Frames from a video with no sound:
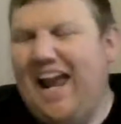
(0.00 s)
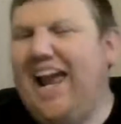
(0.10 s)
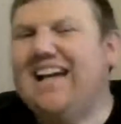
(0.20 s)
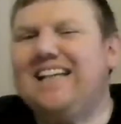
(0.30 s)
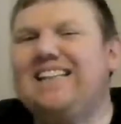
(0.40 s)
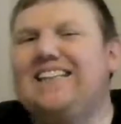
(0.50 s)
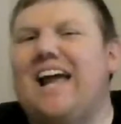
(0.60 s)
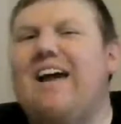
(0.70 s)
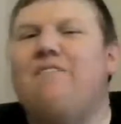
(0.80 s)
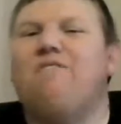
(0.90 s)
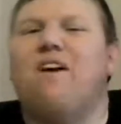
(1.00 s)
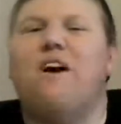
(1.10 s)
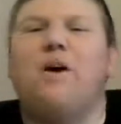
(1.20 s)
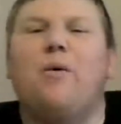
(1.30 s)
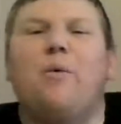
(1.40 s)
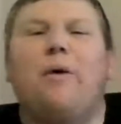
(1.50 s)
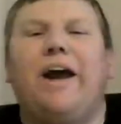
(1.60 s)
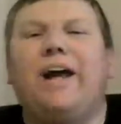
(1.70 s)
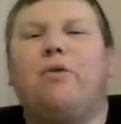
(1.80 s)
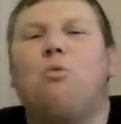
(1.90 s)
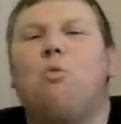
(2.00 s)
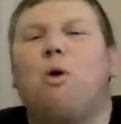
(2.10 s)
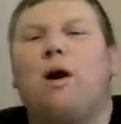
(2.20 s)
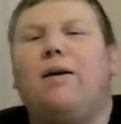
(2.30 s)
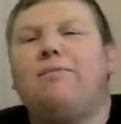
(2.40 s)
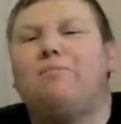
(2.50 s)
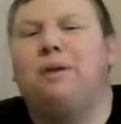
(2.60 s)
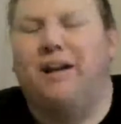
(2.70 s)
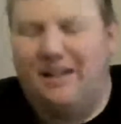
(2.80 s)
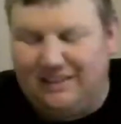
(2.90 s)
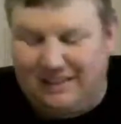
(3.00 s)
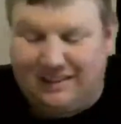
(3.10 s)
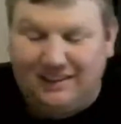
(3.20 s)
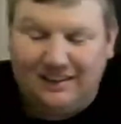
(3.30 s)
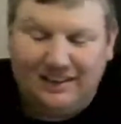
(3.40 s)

X F L Week one picks.